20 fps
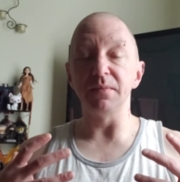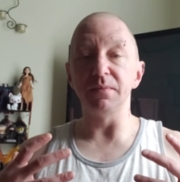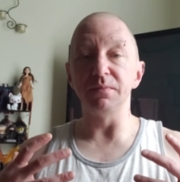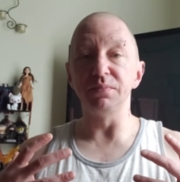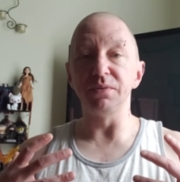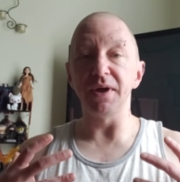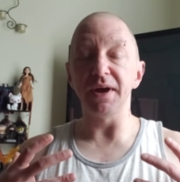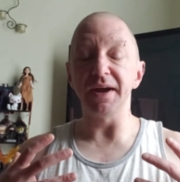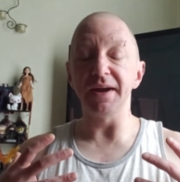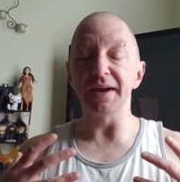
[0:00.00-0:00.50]

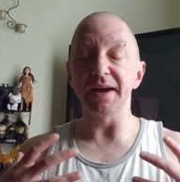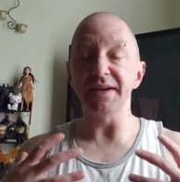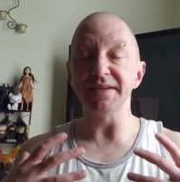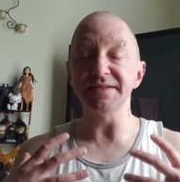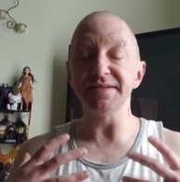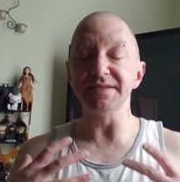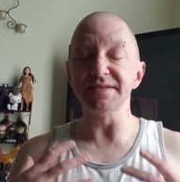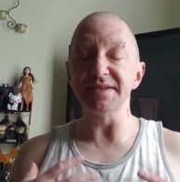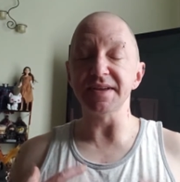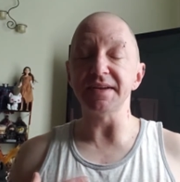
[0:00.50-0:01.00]
bring a nice
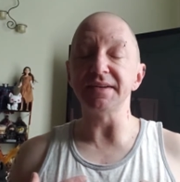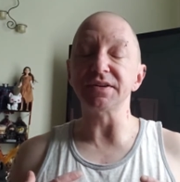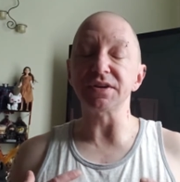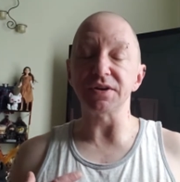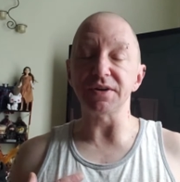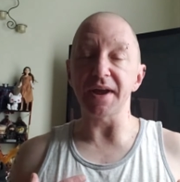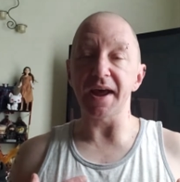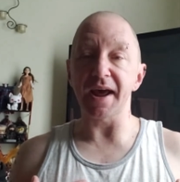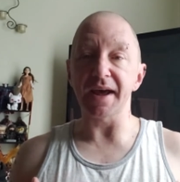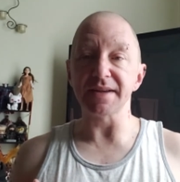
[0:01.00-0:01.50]

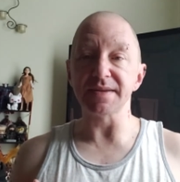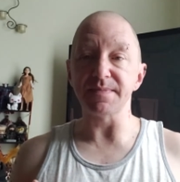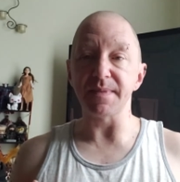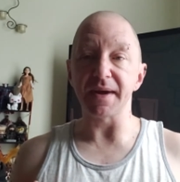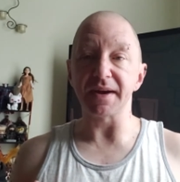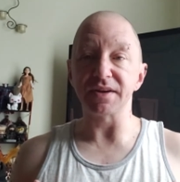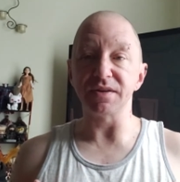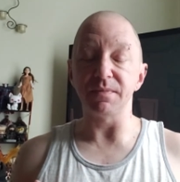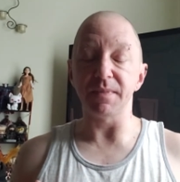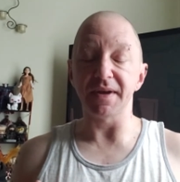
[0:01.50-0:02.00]
centered
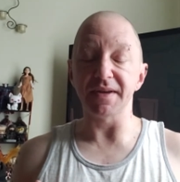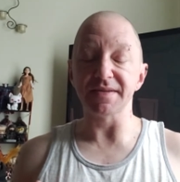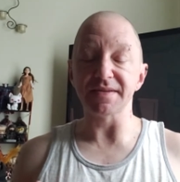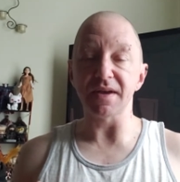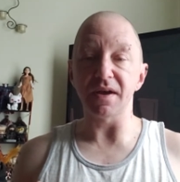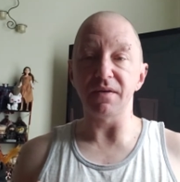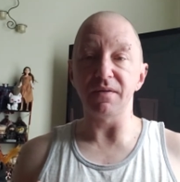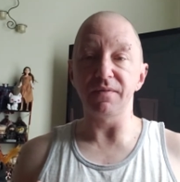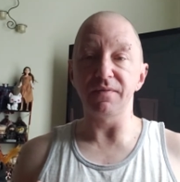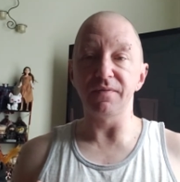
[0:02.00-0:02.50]
aspect to
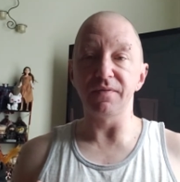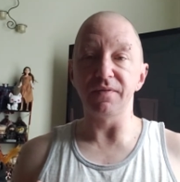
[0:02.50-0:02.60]
myself.